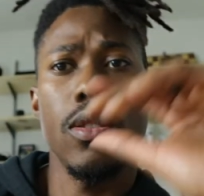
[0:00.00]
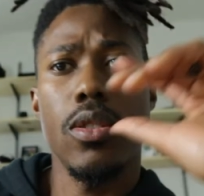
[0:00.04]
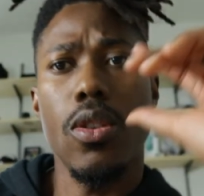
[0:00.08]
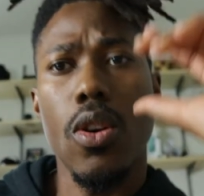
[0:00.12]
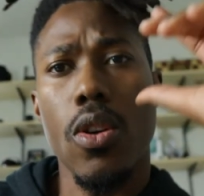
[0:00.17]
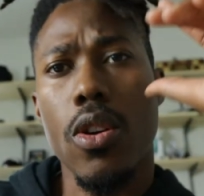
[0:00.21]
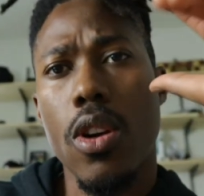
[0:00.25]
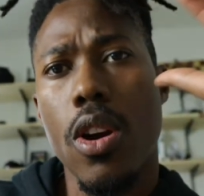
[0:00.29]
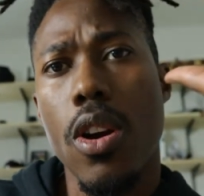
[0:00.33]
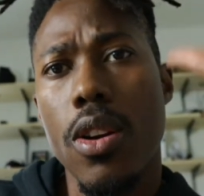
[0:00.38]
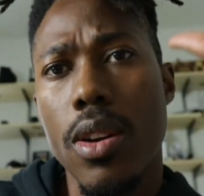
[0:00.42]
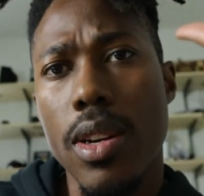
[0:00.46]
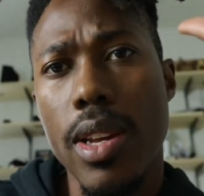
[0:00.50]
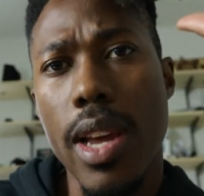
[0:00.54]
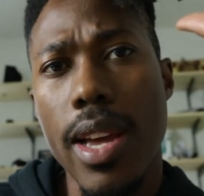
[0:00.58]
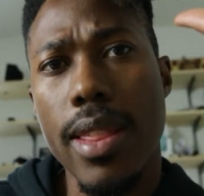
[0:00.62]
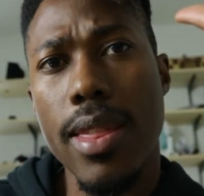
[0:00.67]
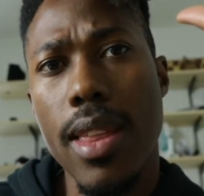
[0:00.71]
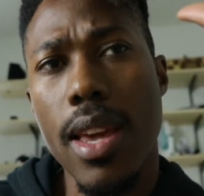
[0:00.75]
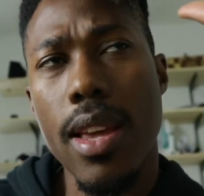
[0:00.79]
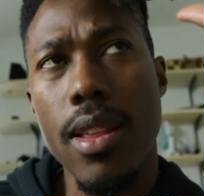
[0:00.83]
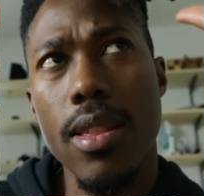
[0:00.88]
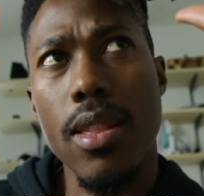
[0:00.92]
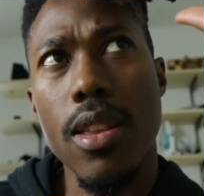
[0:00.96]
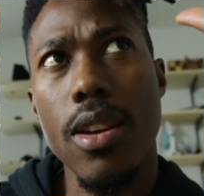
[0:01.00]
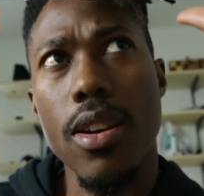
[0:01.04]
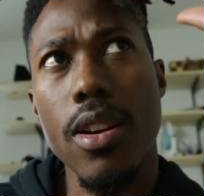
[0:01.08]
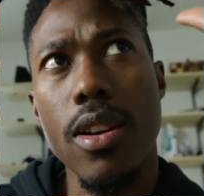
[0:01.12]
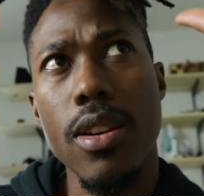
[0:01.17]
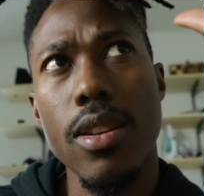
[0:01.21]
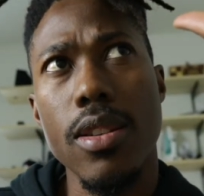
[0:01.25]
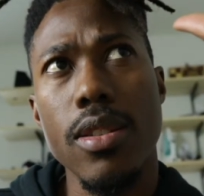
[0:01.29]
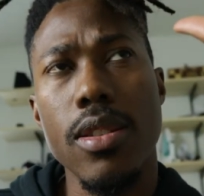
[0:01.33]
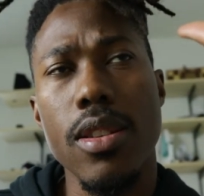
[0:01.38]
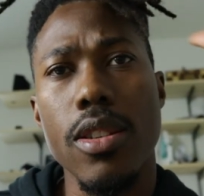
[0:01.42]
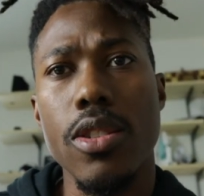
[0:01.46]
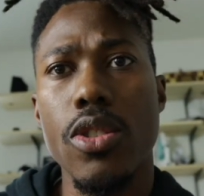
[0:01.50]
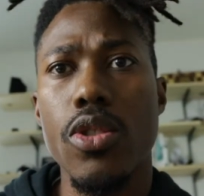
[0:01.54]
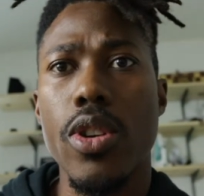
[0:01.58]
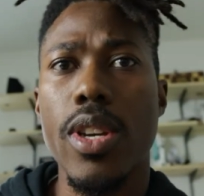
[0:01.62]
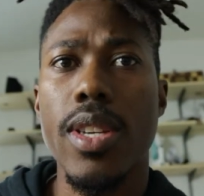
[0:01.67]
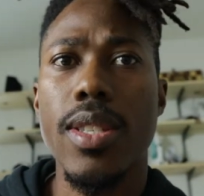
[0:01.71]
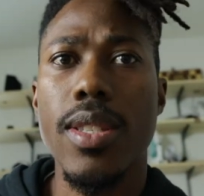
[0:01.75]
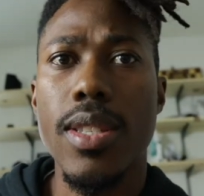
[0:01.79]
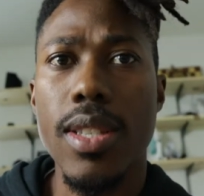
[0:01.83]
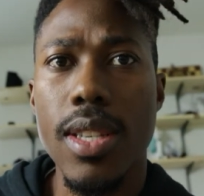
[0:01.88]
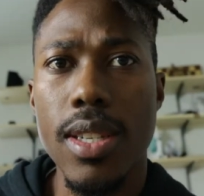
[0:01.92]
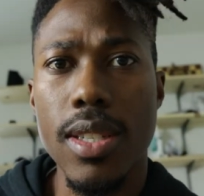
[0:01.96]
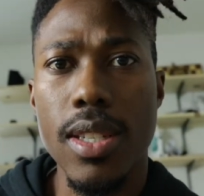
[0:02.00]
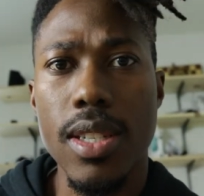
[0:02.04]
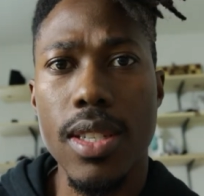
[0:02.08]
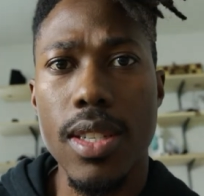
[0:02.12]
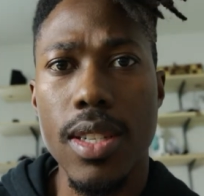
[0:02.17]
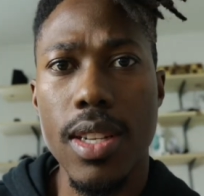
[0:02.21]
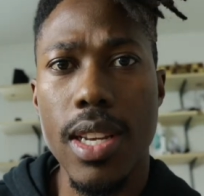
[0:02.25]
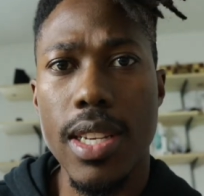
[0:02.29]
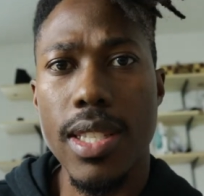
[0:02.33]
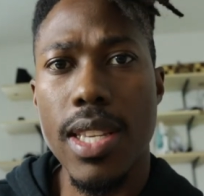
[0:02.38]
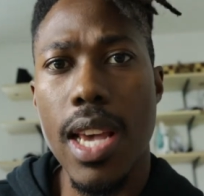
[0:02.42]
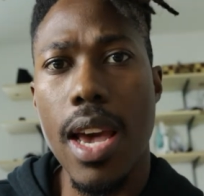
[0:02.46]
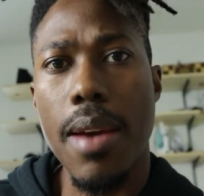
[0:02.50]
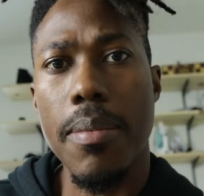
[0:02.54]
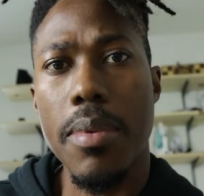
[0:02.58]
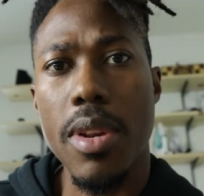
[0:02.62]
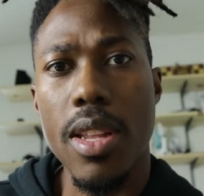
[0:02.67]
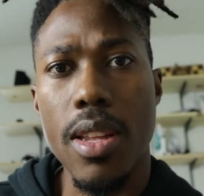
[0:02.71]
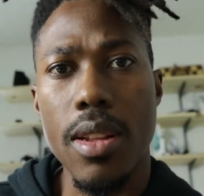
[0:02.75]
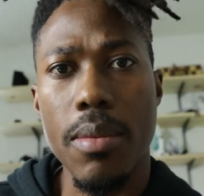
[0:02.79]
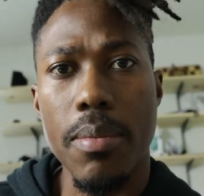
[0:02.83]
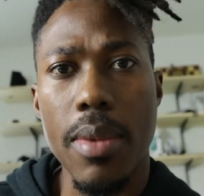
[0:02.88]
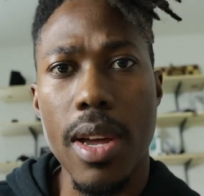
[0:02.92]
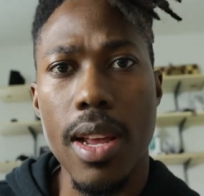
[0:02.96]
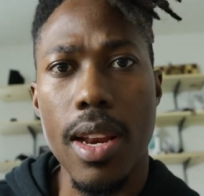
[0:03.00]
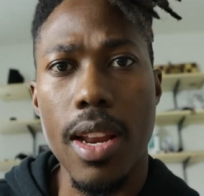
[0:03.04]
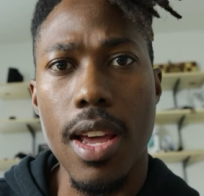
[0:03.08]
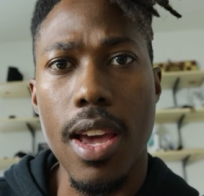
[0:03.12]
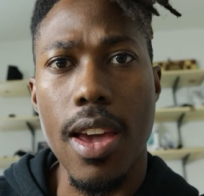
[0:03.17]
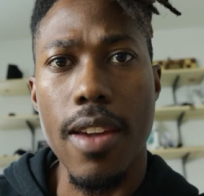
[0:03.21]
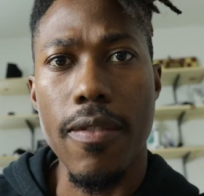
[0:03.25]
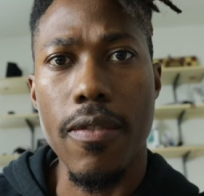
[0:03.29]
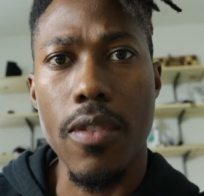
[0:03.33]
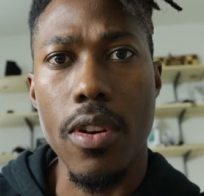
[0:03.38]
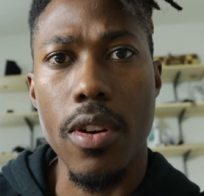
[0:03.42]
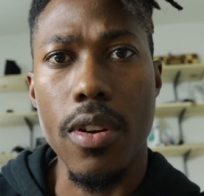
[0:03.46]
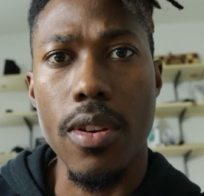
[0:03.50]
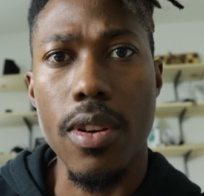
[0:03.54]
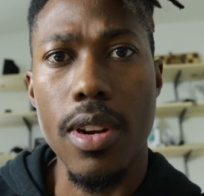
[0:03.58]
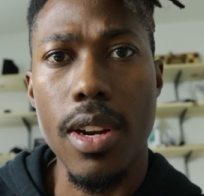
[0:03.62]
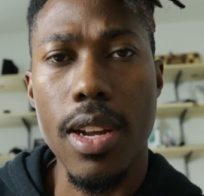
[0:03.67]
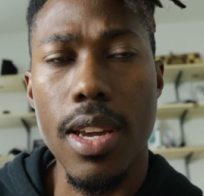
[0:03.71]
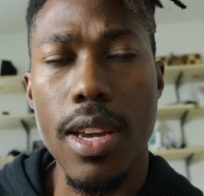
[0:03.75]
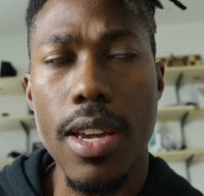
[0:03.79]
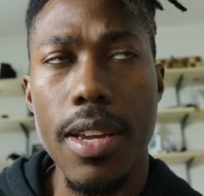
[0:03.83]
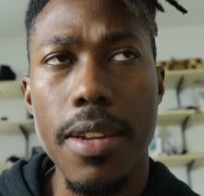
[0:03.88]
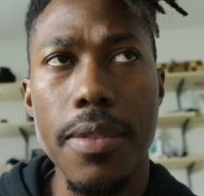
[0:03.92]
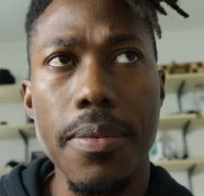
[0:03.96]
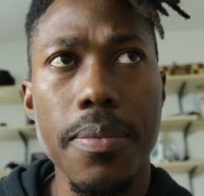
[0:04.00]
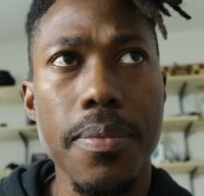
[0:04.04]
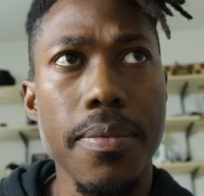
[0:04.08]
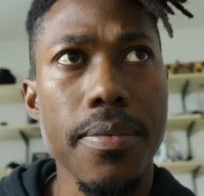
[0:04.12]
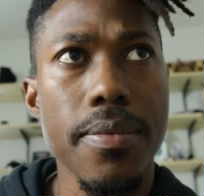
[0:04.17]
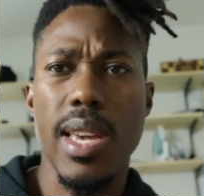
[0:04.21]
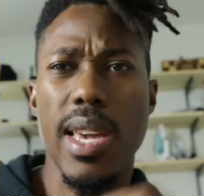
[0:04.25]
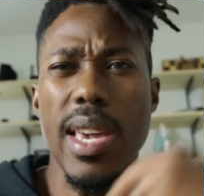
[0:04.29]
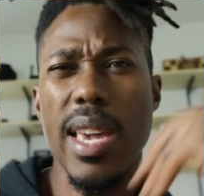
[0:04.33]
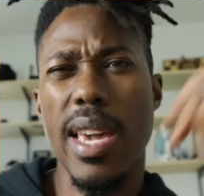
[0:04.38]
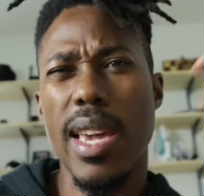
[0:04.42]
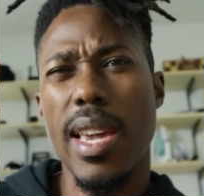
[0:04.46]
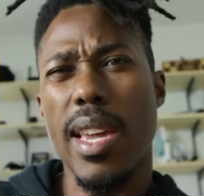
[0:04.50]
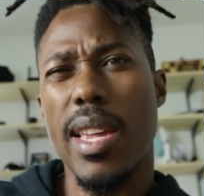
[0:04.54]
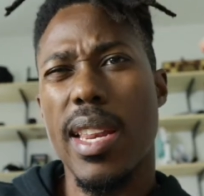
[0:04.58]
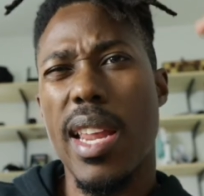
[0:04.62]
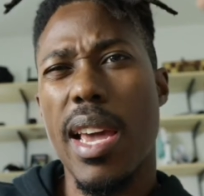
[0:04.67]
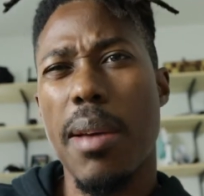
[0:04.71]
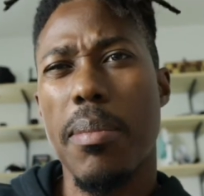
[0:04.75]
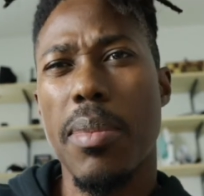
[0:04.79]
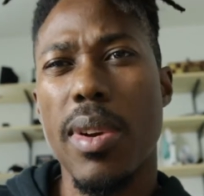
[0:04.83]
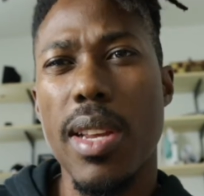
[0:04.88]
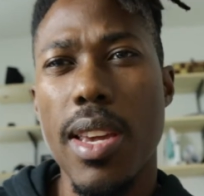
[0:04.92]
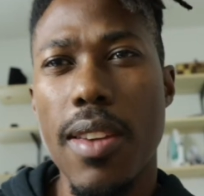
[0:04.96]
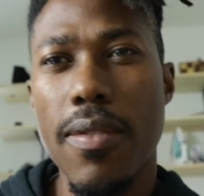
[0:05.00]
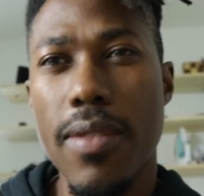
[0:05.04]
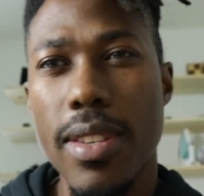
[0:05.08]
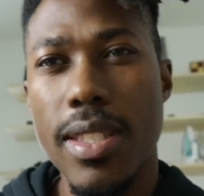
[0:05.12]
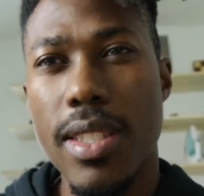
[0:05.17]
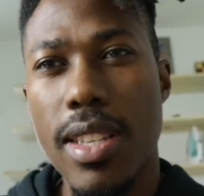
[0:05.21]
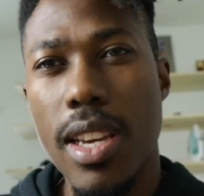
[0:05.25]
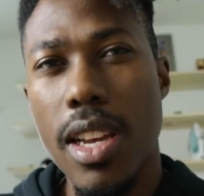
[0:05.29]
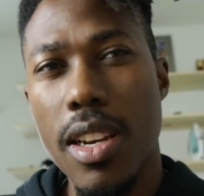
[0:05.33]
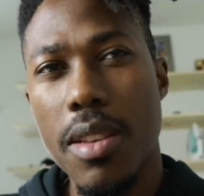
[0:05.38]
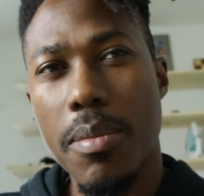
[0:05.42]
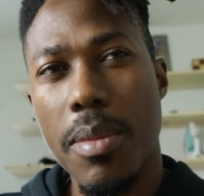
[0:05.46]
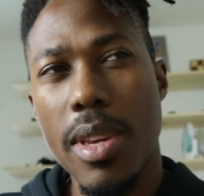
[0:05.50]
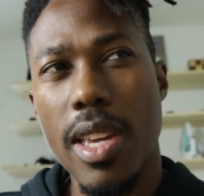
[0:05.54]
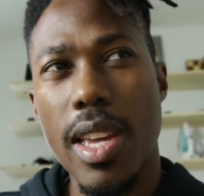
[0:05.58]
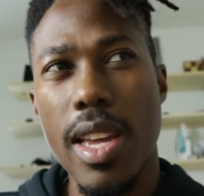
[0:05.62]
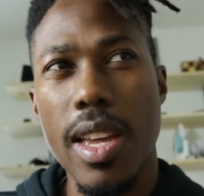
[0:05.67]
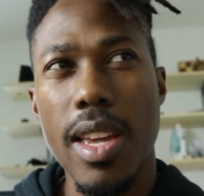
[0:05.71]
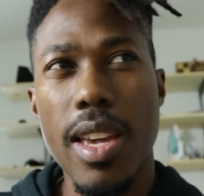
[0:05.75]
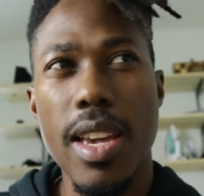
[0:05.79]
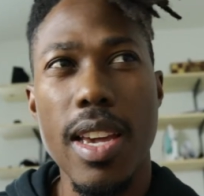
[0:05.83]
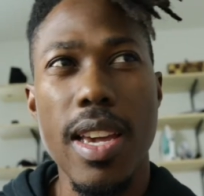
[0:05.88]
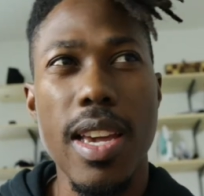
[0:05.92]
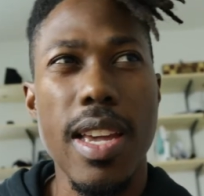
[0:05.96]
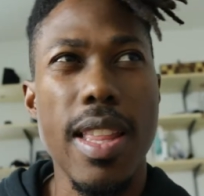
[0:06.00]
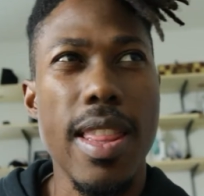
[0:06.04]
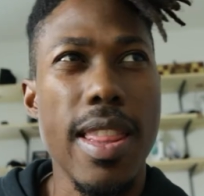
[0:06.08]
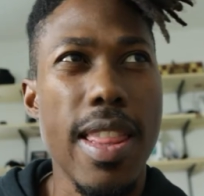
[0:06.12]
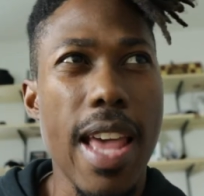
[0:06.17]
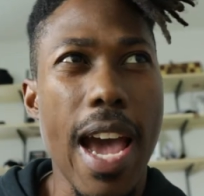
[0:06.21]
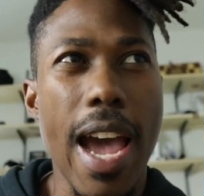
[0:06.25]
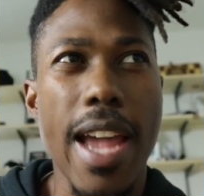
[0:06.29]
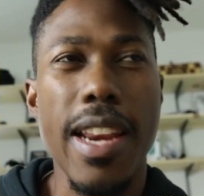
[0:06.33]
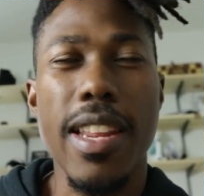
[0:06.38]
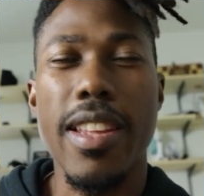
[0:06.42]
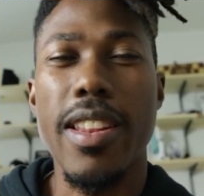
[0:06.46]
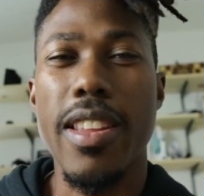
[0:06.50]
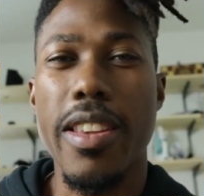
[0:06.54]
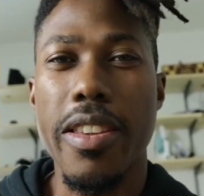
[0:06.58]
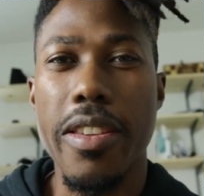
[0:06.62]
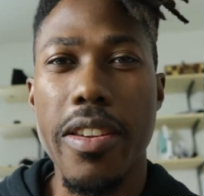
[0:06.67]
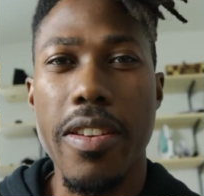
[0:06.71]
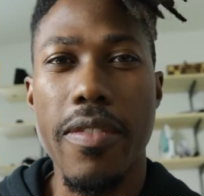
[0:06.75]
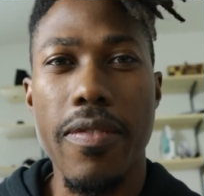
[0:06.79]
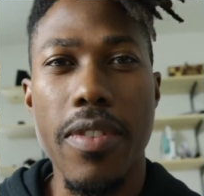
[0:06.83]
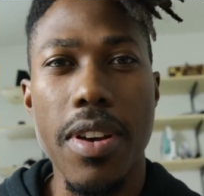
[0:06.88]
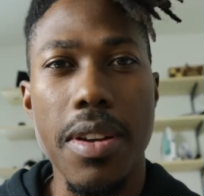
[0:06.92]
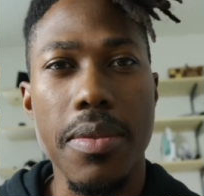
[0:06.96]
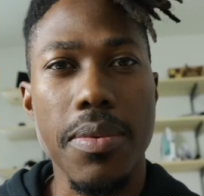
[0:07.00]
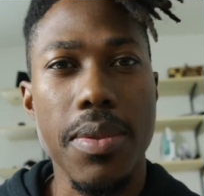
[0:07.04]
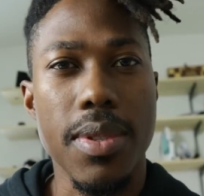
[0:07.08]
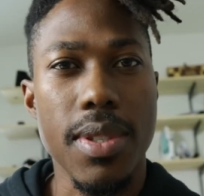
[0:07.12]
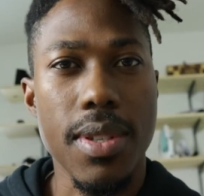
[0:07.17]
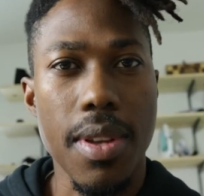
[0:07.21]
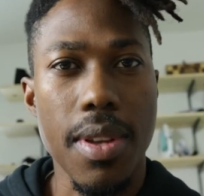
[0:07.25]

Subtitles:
So currently I think there's a transition that's happening in my life currently. And I believe it's telling me that I need to give up